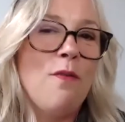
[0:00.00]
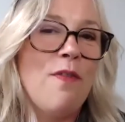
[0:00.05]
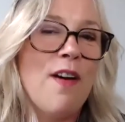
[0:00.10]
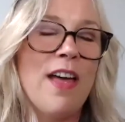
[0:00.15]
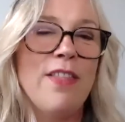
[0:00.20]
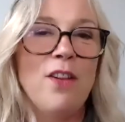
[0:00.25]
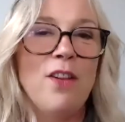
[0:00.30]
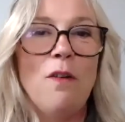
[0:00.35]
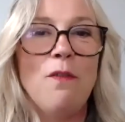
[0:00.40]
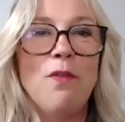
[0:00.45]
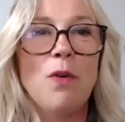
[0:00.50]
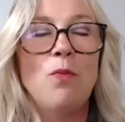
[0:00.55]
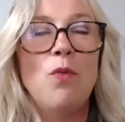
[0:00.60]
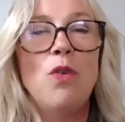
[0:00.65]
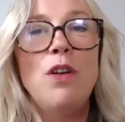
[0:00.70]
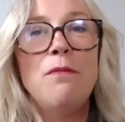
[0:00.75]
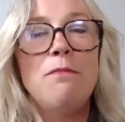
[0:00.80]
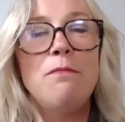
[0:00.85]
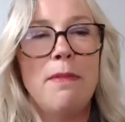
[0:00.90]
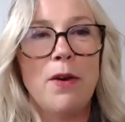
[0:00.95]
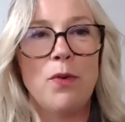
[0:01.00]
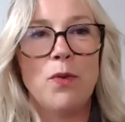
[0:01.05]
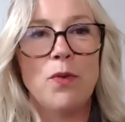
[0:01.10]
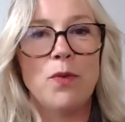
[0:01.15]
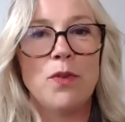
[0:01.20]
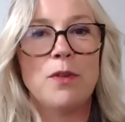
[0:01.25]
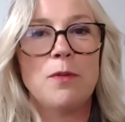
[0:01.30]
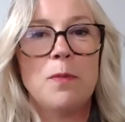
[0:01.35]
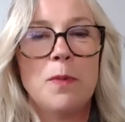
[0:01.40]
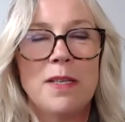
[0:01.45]
of the woolen
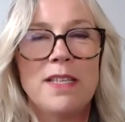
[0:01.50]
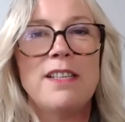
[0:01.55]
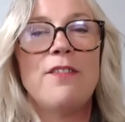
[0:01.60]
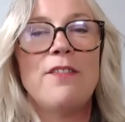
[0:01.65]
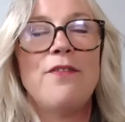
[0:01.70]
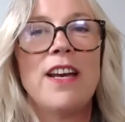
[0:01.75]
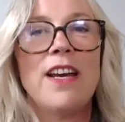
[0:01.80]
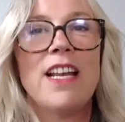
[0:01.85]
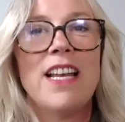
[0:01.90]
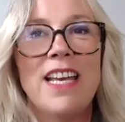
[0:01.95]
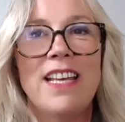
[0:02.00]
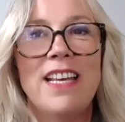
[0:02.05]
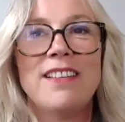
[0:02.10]
mills specifically